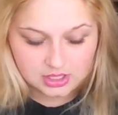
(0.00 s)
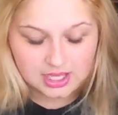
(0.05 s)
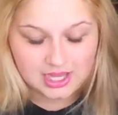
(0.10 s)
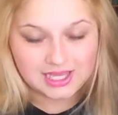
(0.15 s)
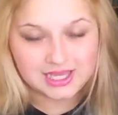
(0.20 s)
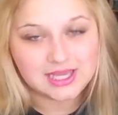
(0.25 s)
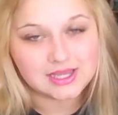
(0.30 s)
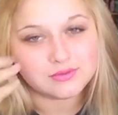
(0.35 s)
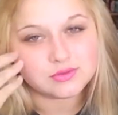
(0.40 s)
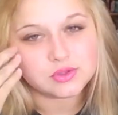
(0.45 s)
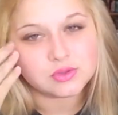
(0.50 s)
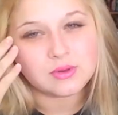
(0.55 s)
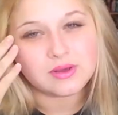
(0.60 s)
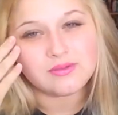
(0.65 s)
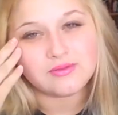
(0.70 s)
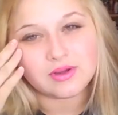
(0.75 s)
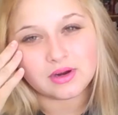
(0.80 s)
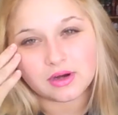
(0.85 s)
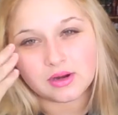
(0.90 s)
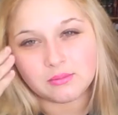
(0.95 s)
it gives you a
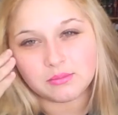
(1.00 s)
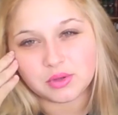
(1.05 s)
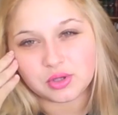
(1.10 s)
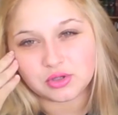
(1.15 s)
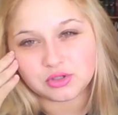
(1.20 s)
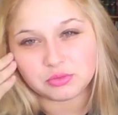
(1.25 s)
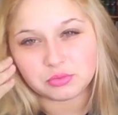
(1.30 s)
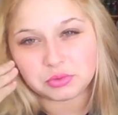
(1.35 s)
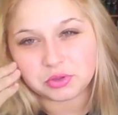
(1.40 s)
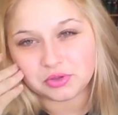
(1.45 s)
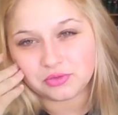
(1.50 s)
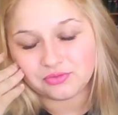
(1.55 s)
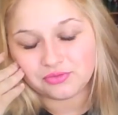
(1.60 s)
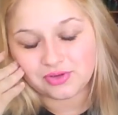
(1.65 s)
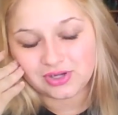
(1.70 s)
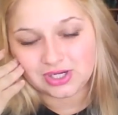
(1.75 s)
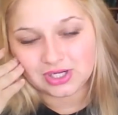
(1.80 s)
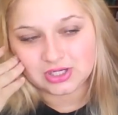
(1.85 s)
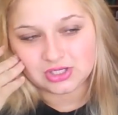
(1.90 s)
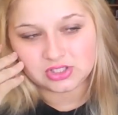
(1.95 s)
very buildable
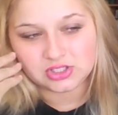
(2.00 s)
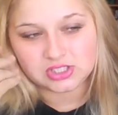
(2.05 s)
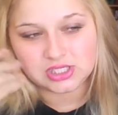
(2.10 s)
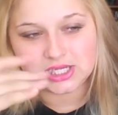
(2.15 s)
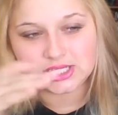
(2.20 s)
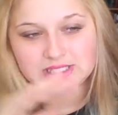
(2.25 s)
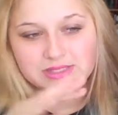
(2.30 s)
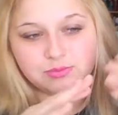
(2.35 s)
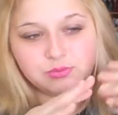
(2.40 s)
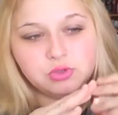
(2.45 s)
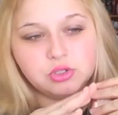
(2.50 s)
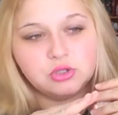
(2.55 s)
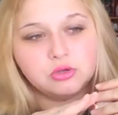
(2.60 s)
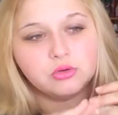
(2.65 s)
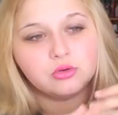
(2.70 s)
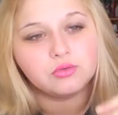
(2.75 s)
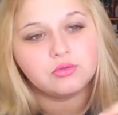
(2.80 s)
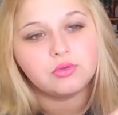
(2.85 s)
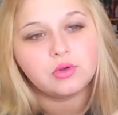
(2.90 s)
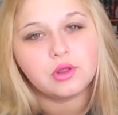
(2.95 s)
finish. It's
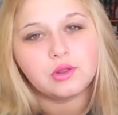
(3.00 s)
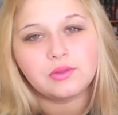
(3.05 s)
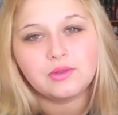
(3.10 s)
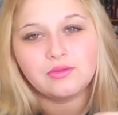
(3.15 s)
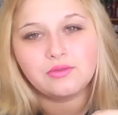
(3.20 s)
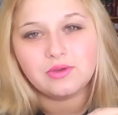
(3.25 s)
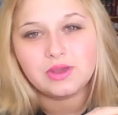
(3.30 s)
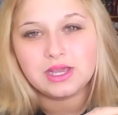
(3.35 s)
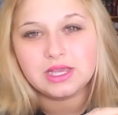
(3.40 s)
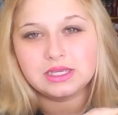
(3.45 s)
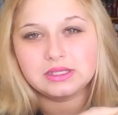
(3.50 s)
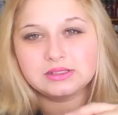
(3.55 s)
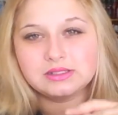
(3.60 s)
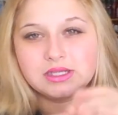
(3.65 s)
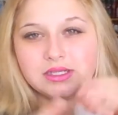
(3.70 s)
beautiful on the face.